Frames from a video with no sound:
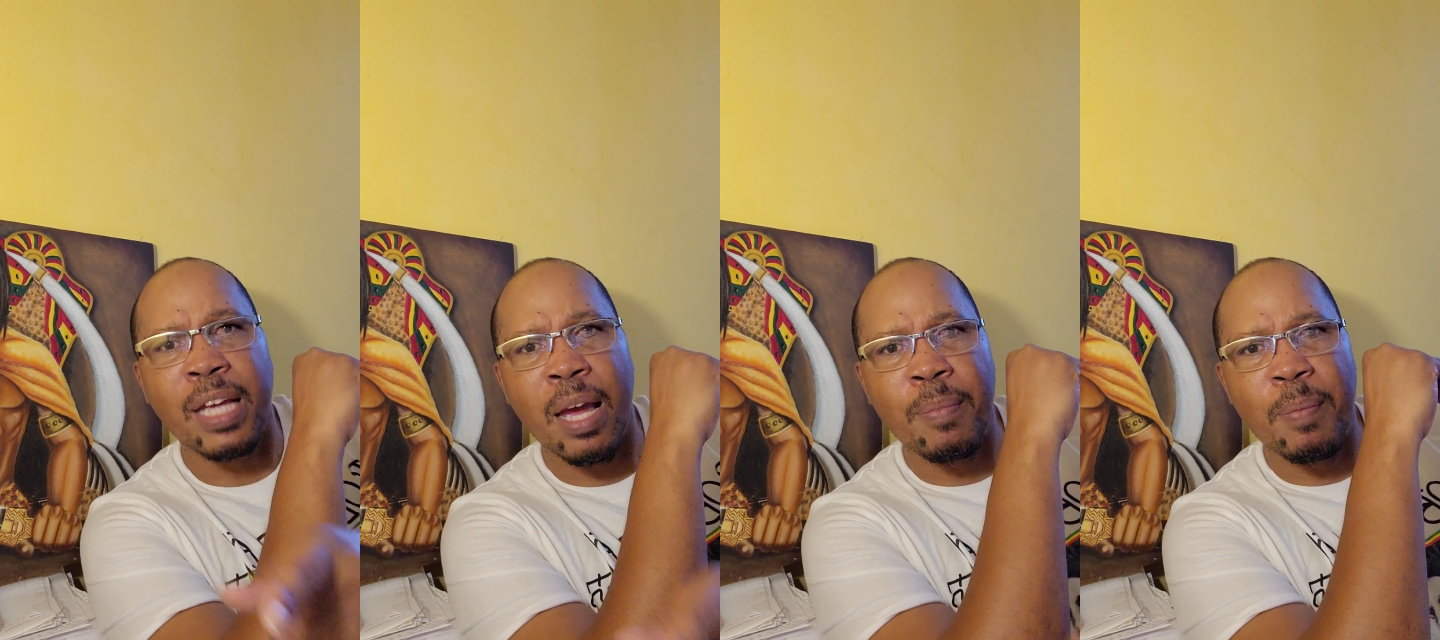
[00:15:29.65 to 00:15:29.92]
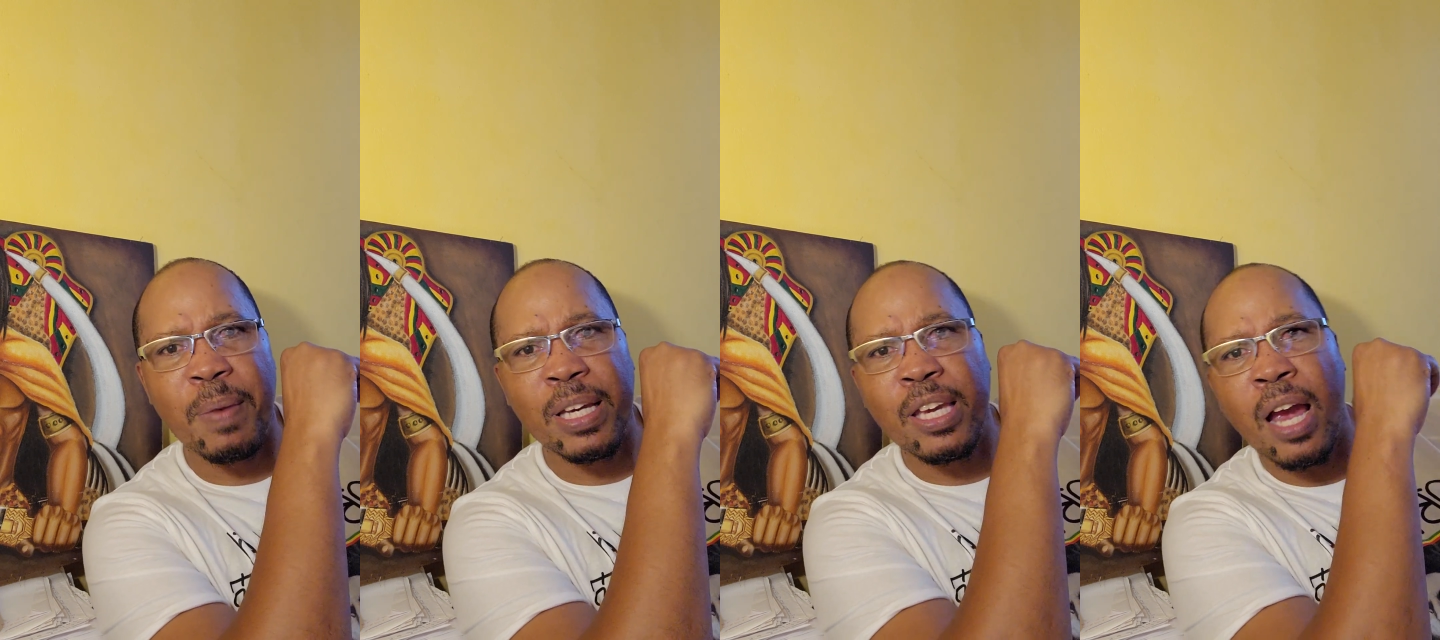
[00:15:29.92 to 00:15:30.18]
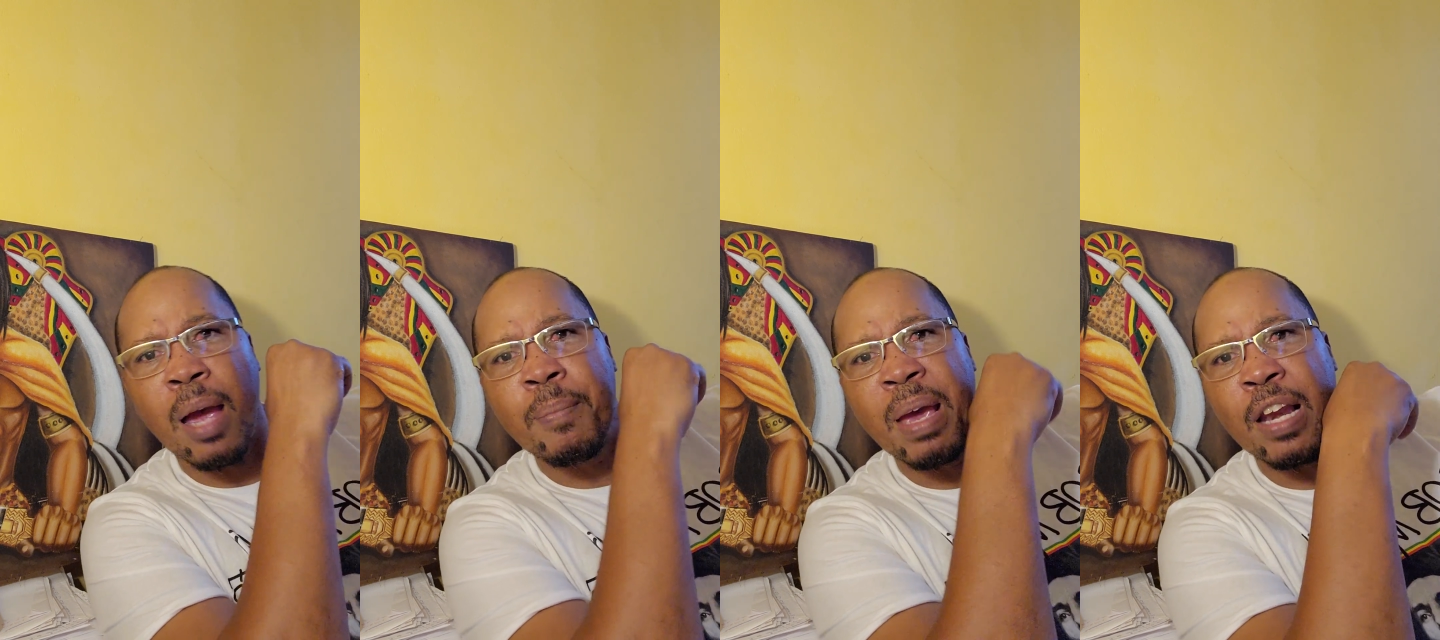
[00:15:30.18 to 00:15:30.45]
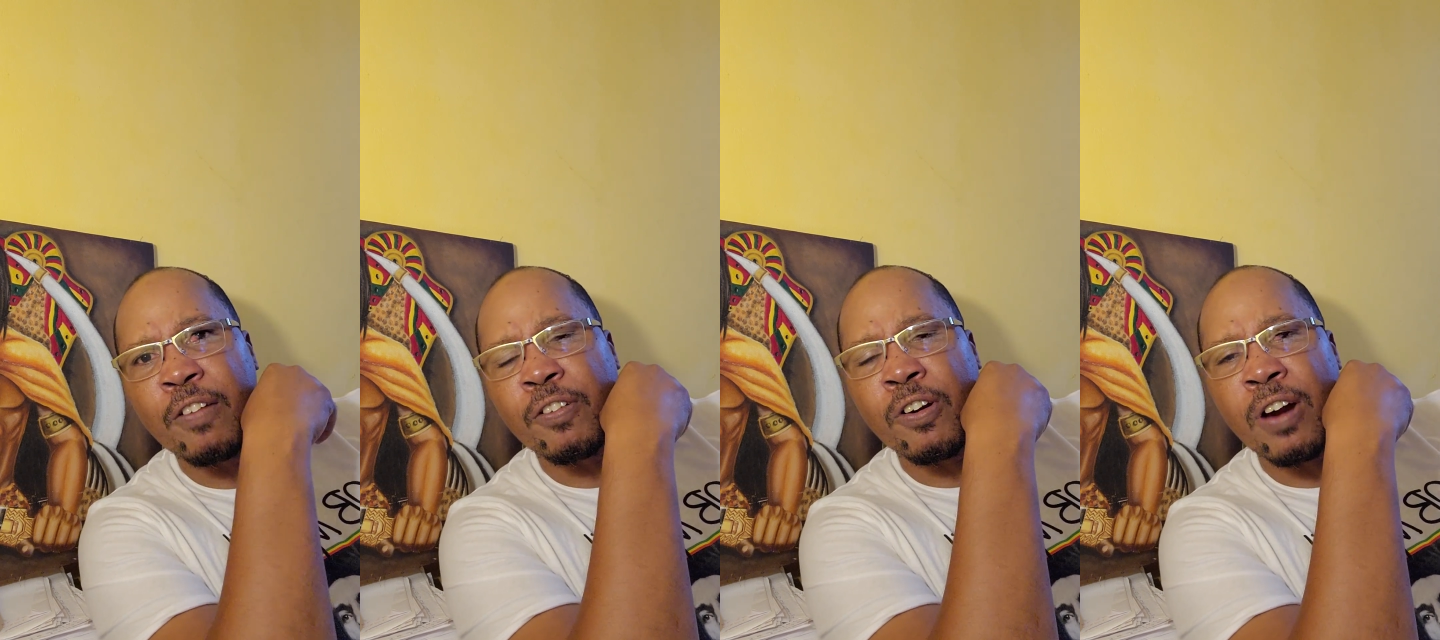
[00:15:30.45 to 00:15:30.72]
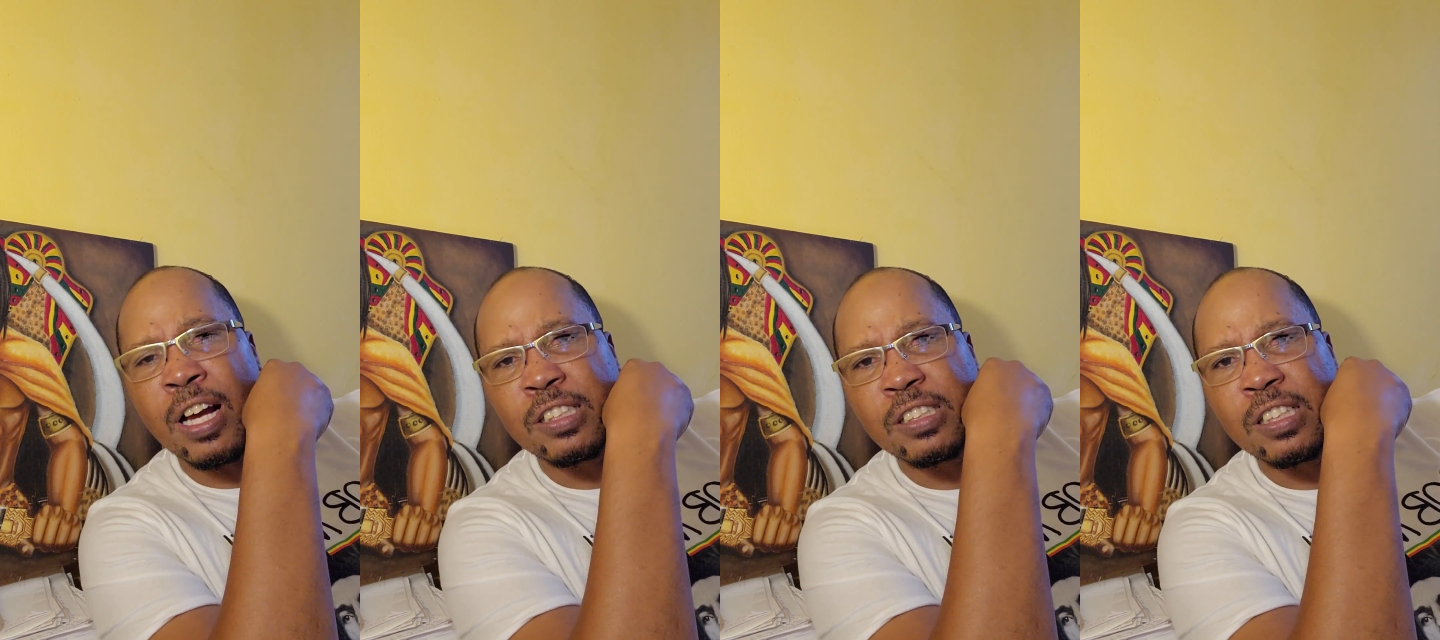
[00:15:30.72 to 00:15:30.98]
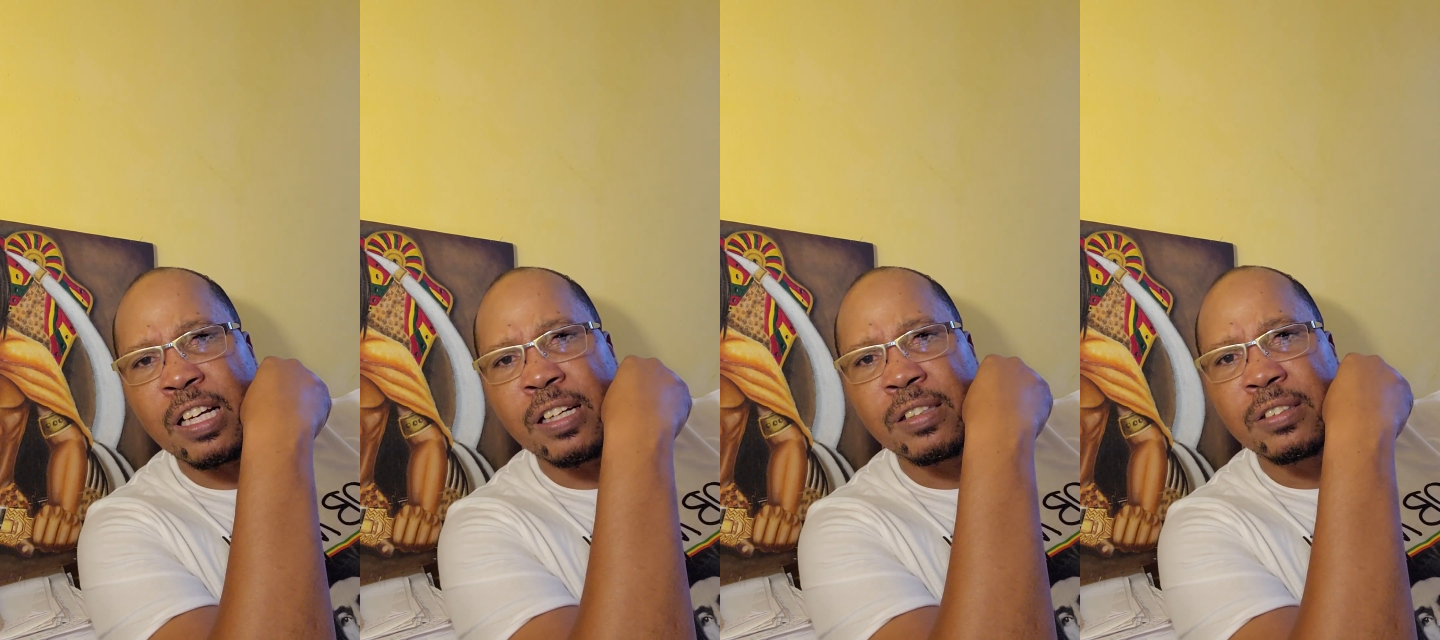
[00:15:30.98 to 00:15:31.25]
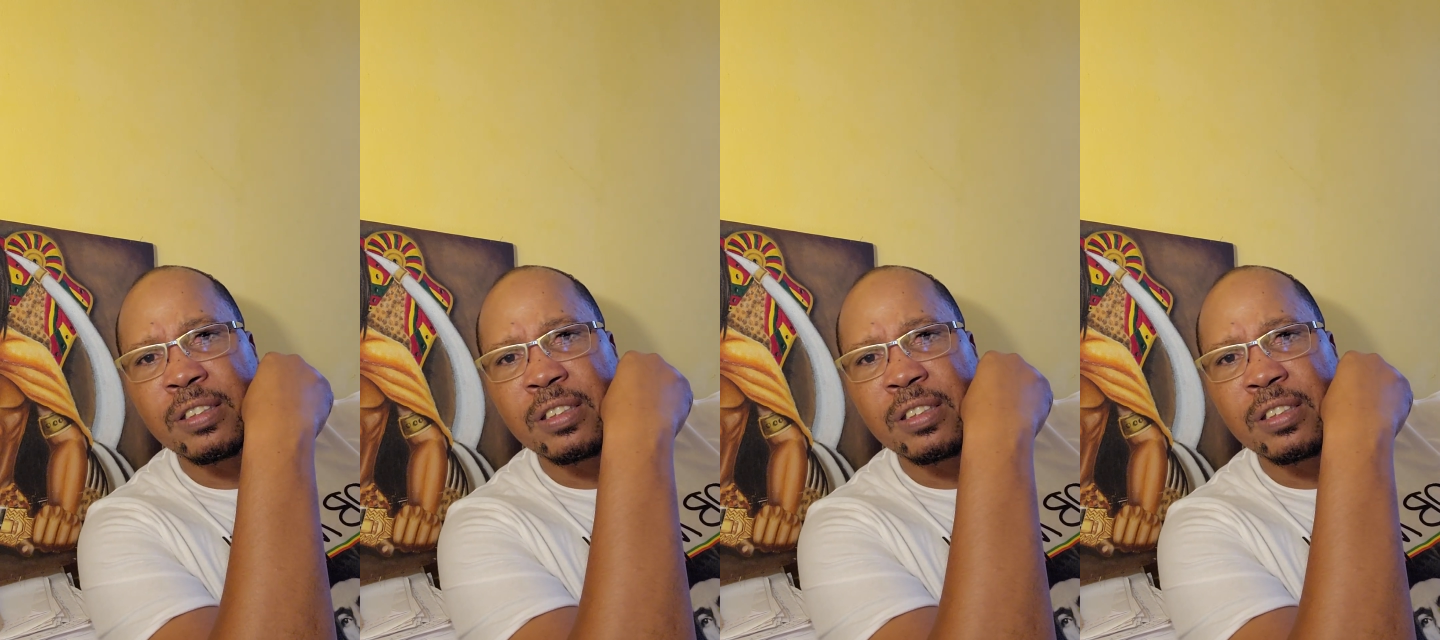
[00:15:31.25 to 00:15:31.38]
time them carry belly for Rasta.